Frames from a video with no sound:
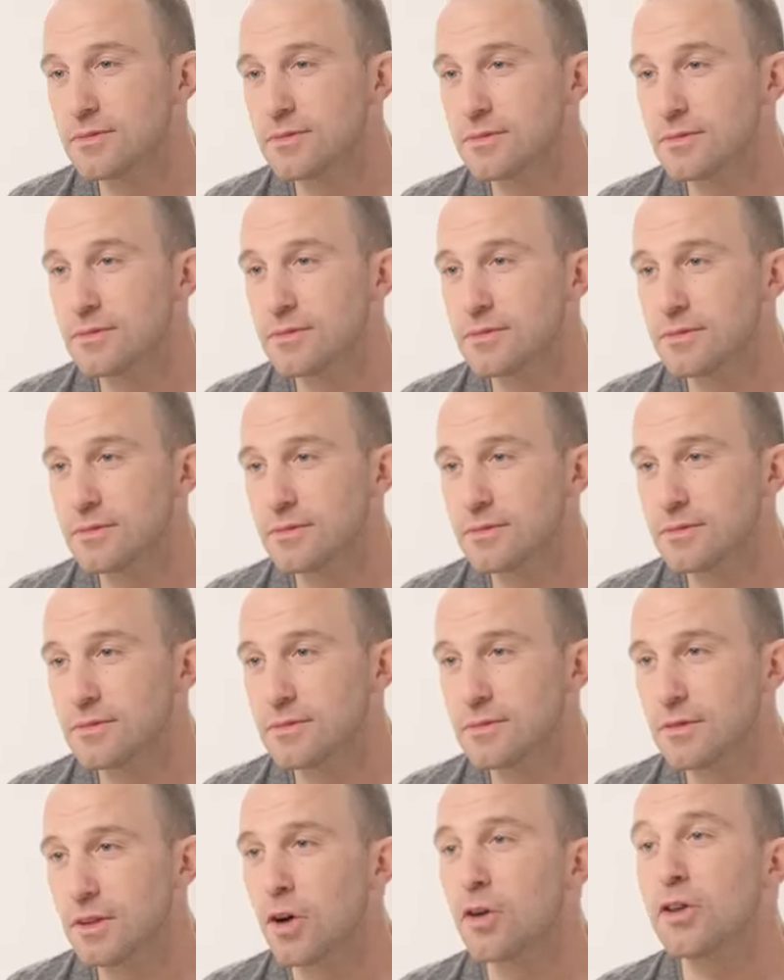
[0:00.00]
The, oh,
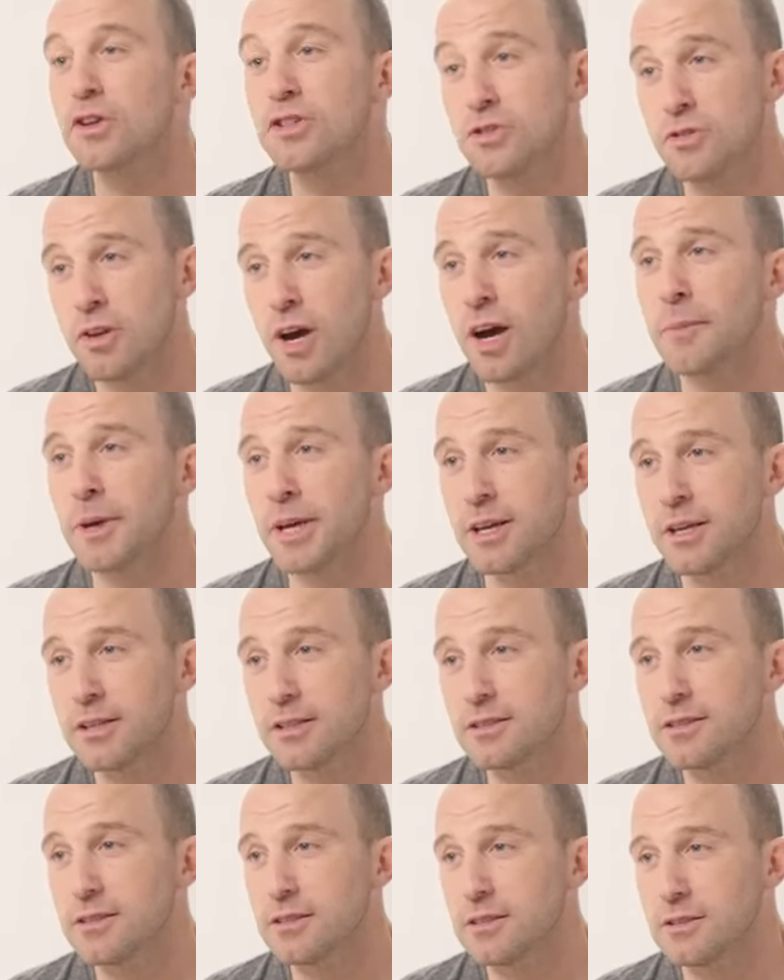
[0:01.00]
uh, oh, the river.
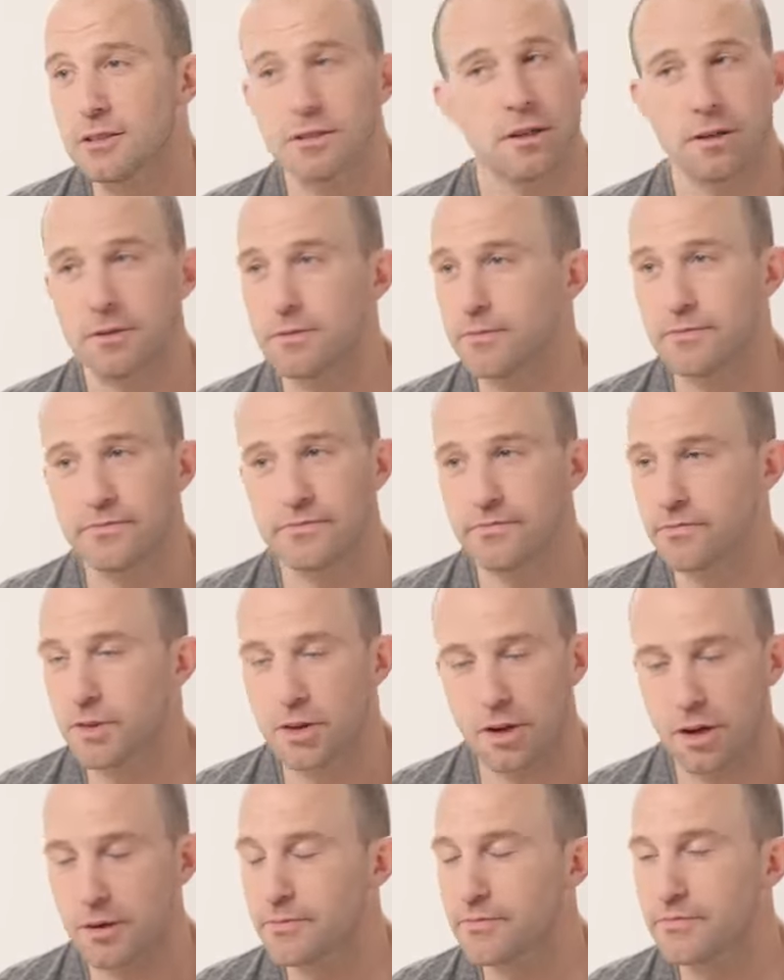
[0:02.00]
No, no, no. You're
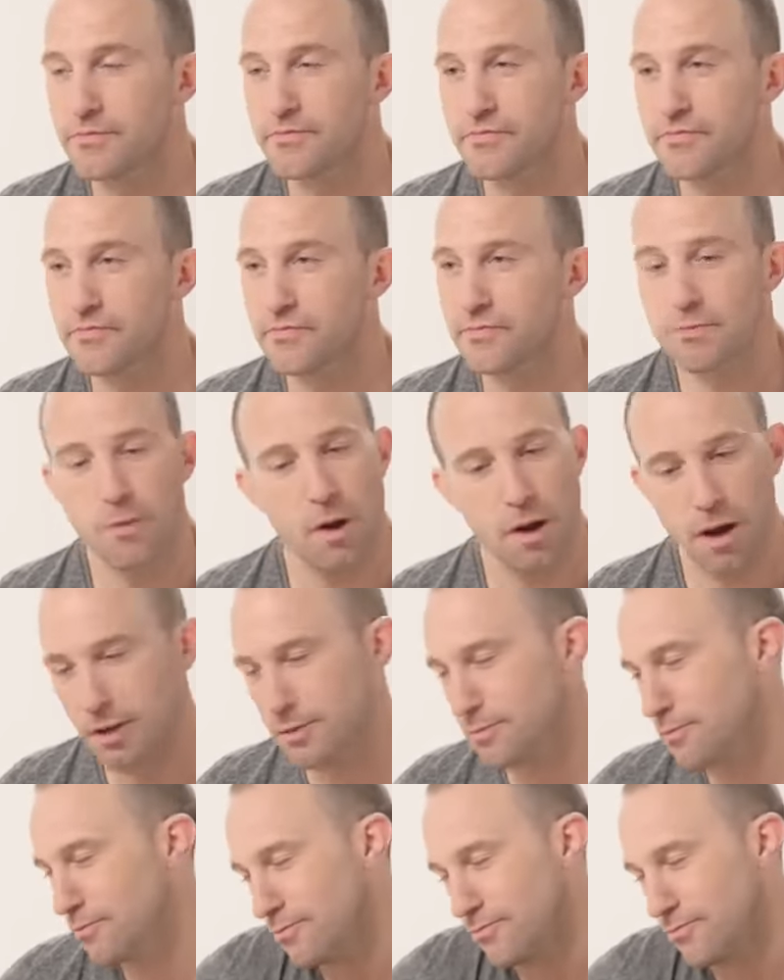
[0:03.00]
just okay. saying things. Fine.